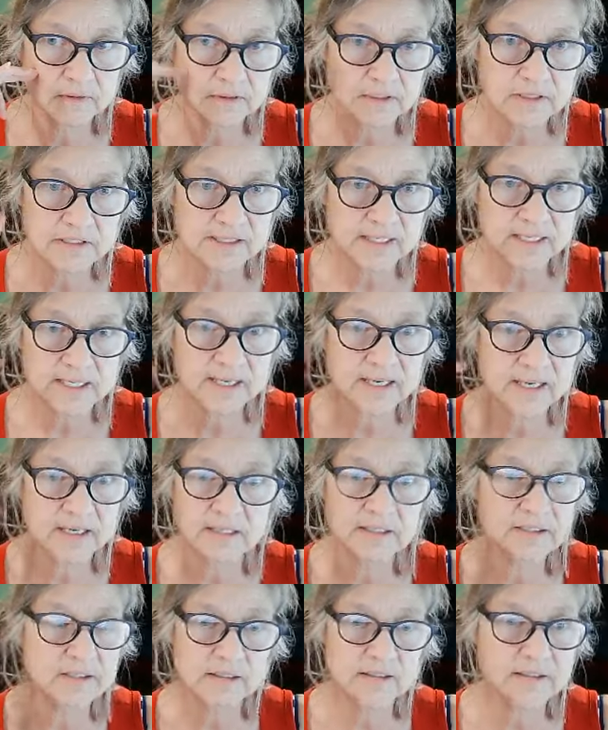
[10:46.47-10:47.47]
because I
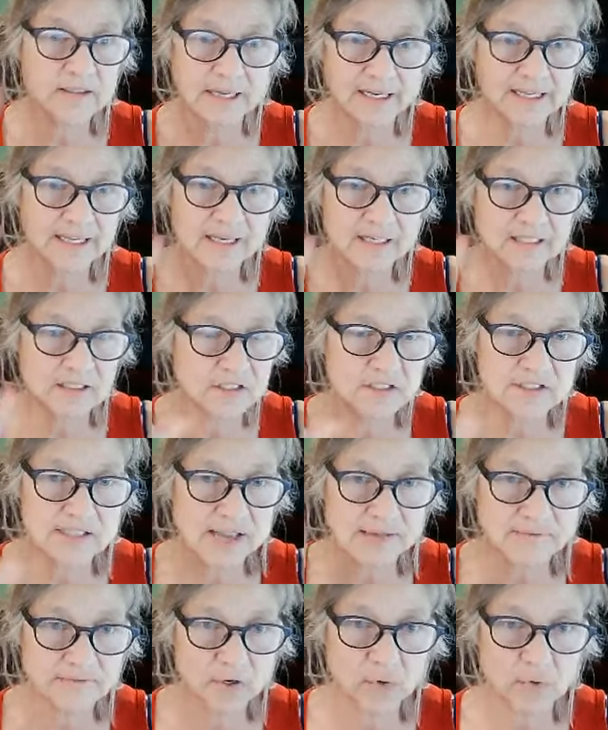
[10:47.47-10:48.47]
can't I can't just
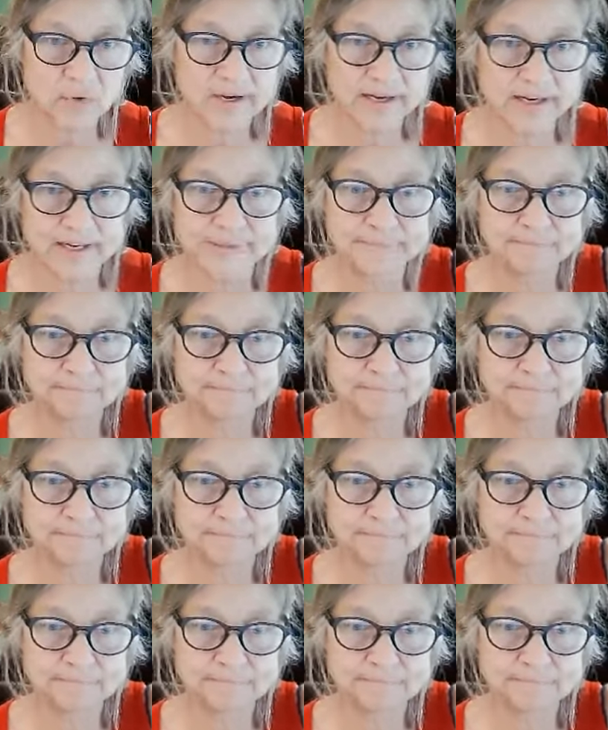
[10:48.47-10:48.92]
have the quiet